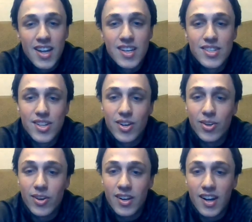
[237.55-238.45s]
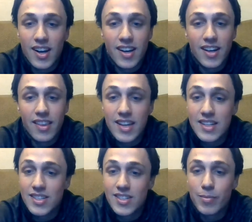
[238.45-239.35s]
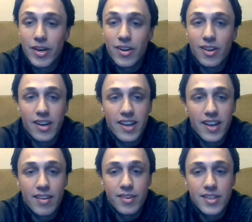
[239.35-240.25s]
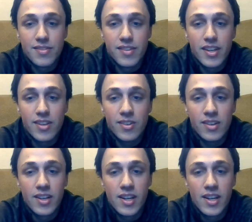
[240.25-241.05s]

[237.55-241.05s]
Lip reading: So that's about all that I for this video.